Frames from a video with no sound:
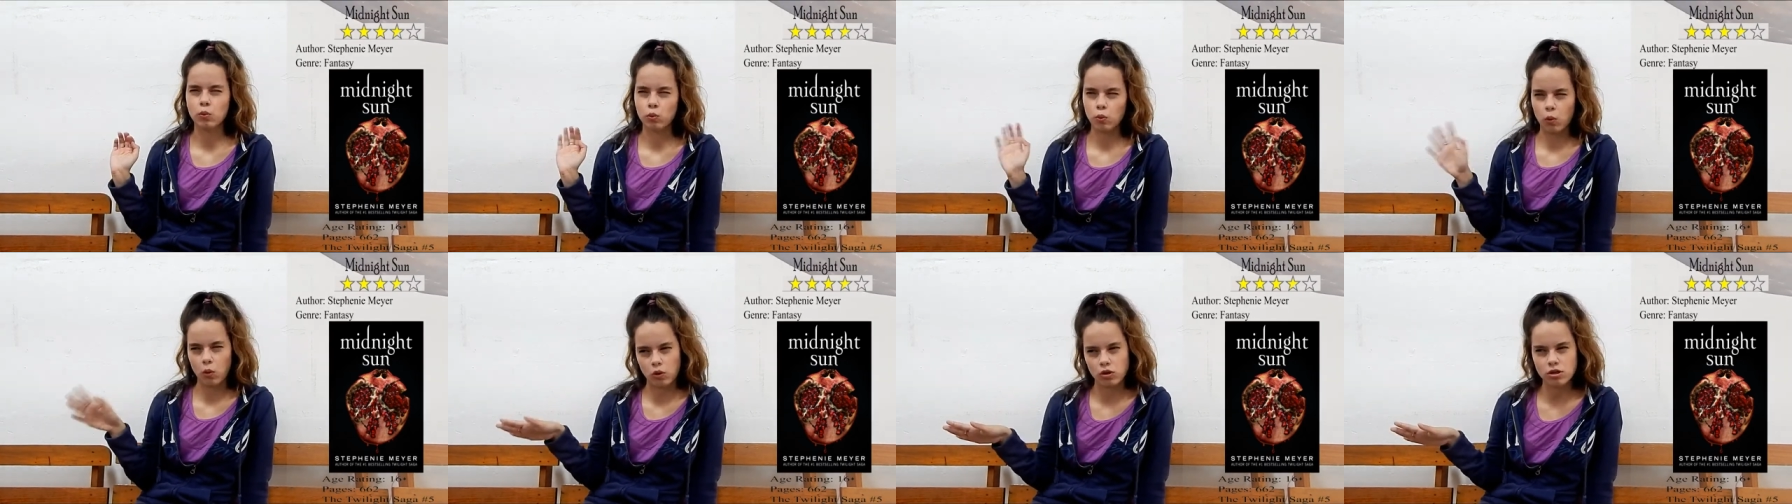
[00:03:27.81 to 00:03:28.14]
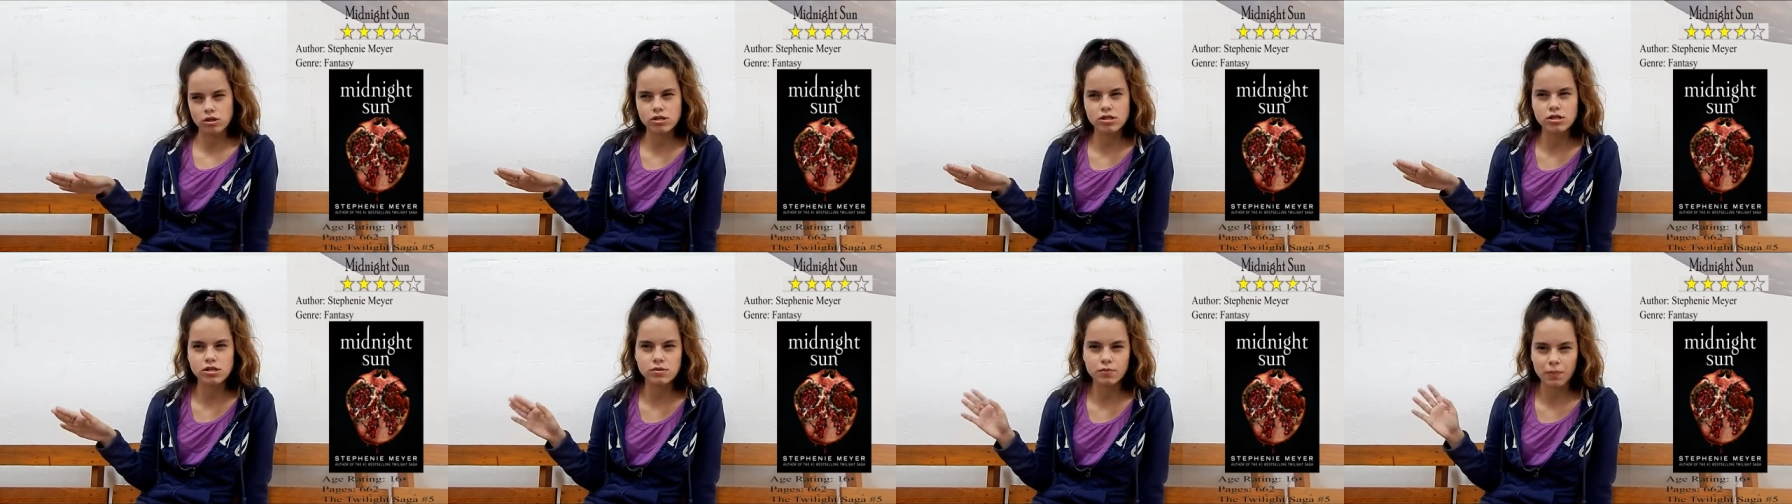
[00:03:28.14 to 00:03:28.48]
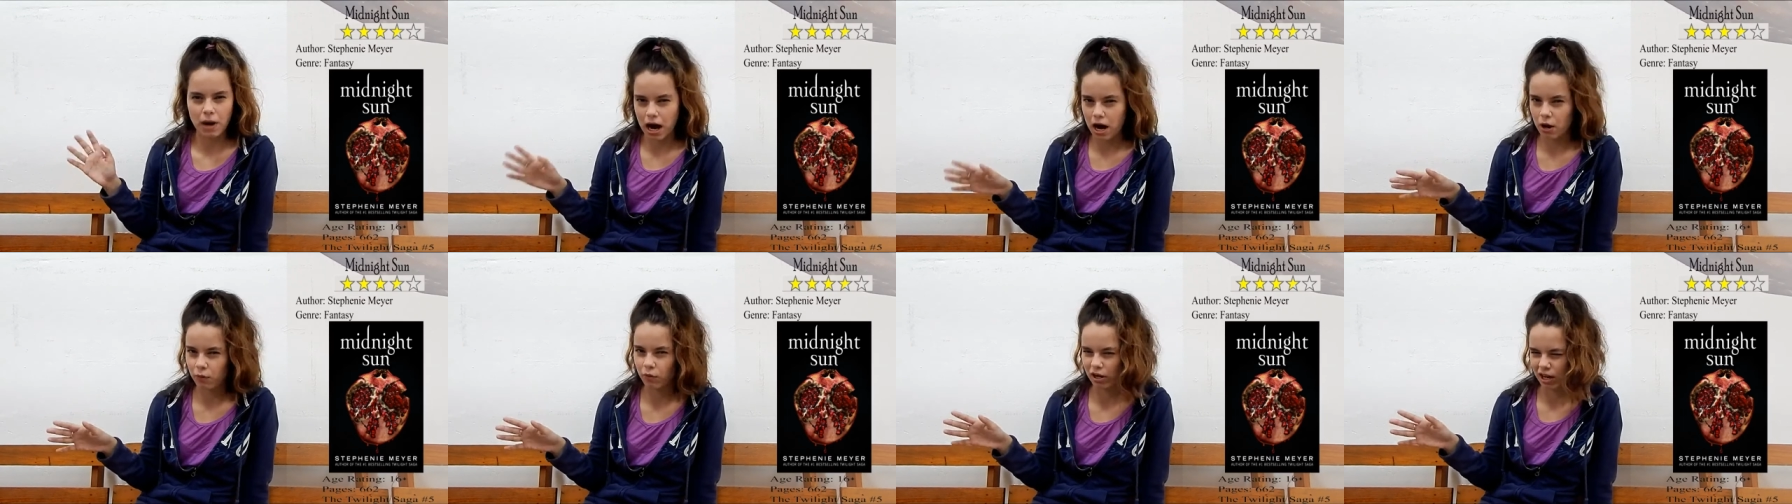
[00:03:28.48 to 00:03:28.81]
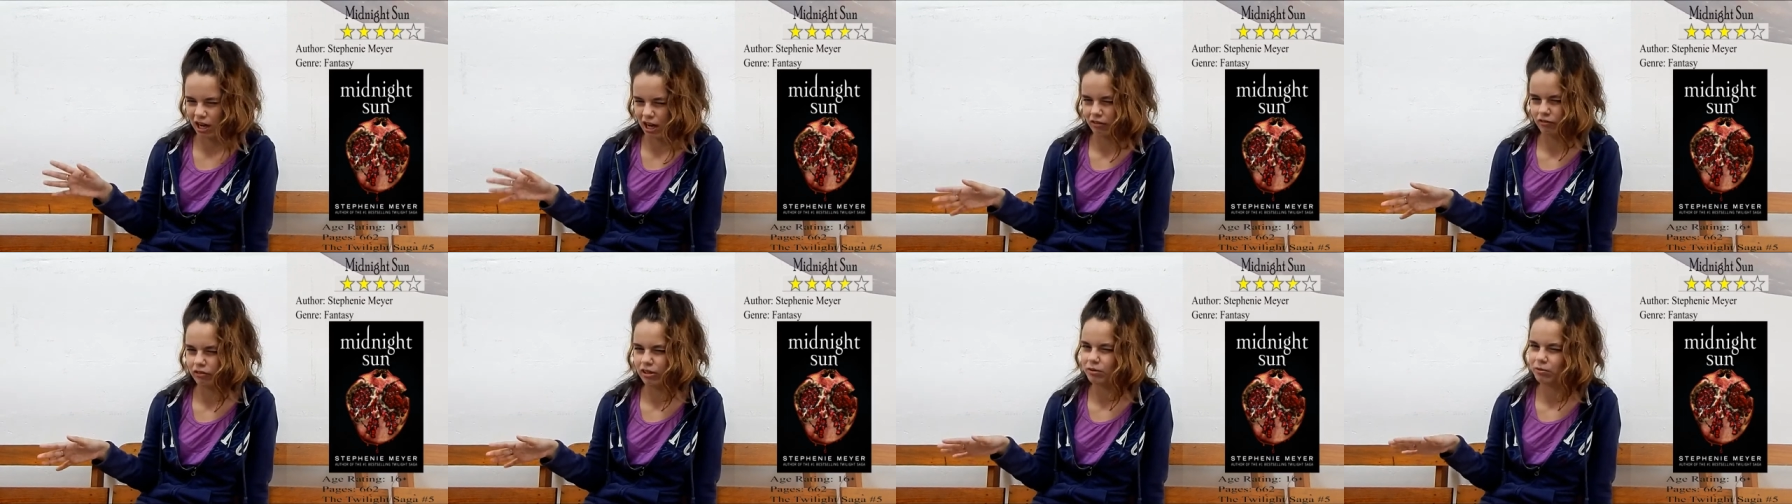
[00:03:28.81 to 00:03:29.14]
worst power
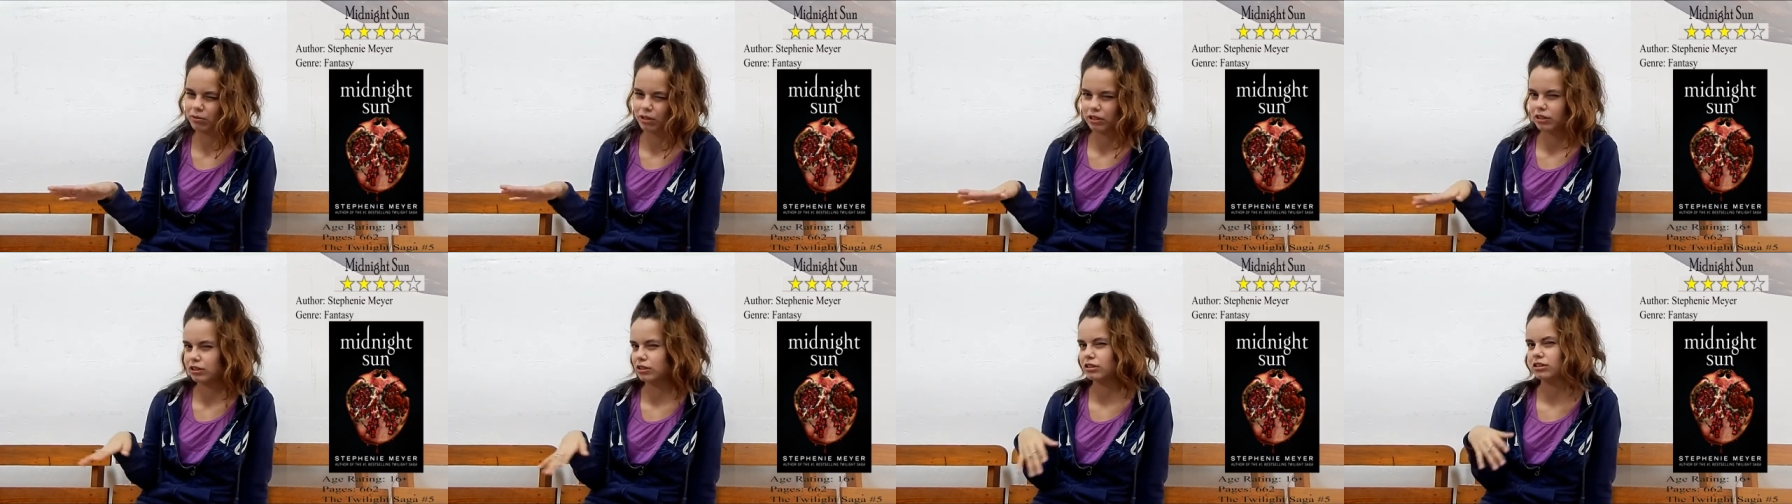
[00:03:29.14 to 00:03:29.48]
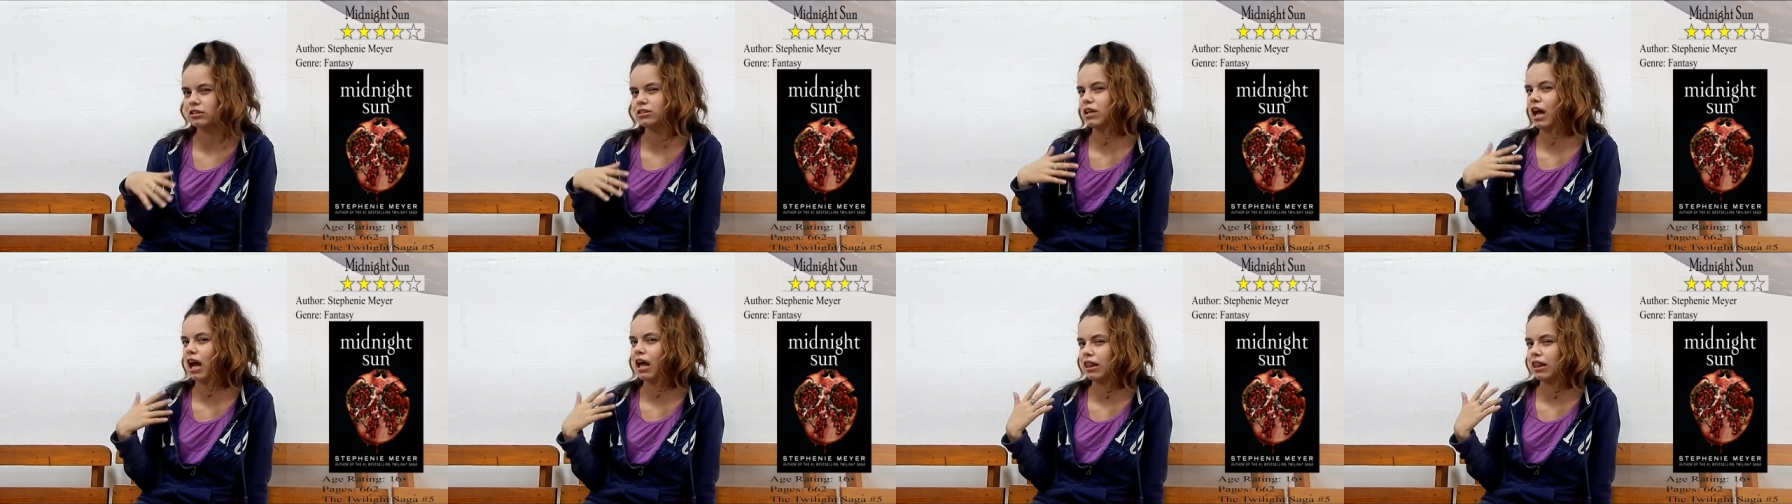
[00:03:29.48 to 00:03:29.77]
ever because